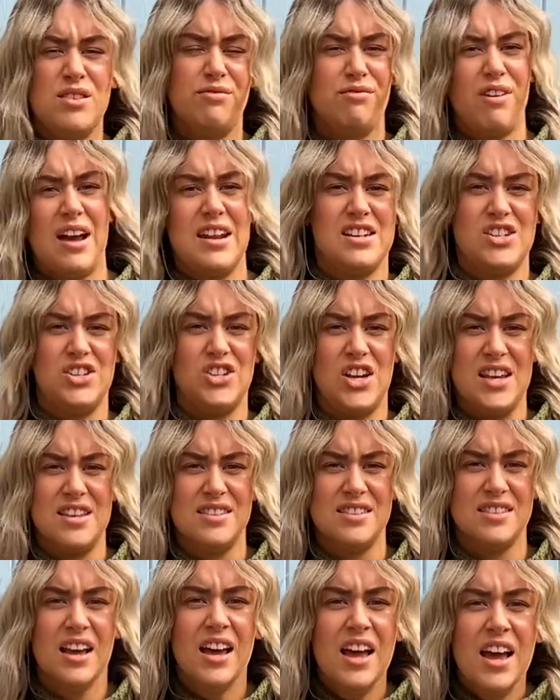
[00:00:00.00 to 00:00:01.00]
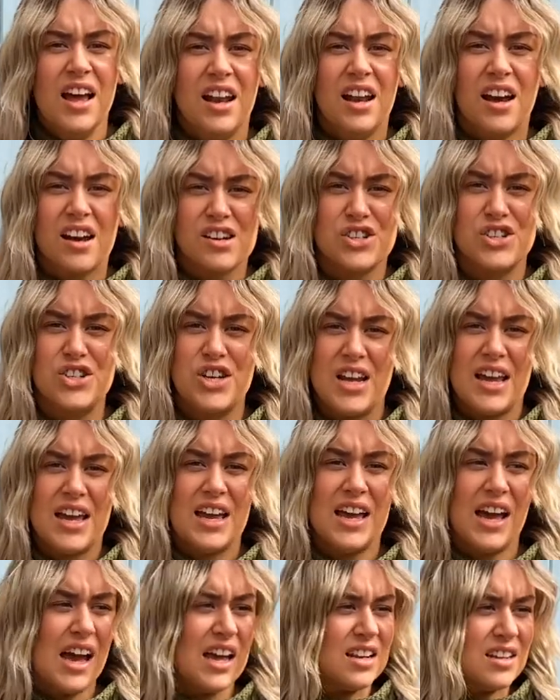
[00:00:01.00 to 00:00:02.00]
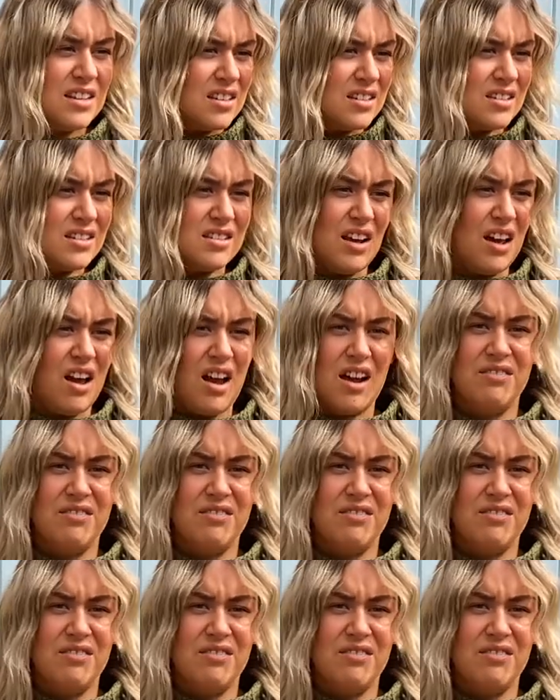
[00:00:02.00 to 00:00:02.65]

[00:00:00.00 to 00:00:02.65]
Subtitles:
of radishes last year, and I